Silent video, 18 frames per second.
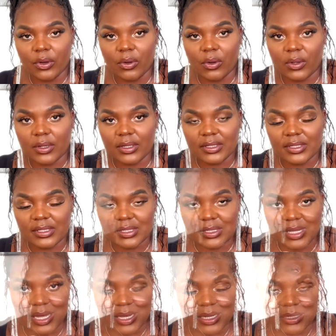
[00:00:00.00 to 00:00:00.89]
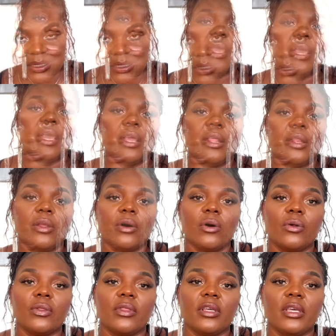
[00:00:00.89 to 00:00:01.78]
other side, and
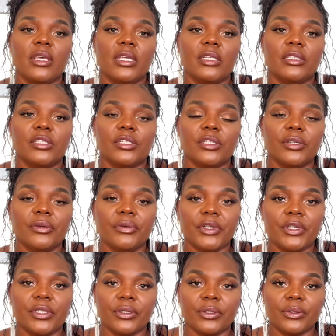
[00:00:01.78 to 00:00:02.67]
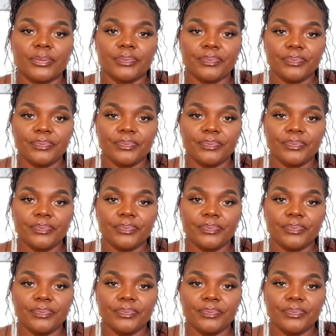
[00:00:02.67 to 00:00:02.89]
on the interior,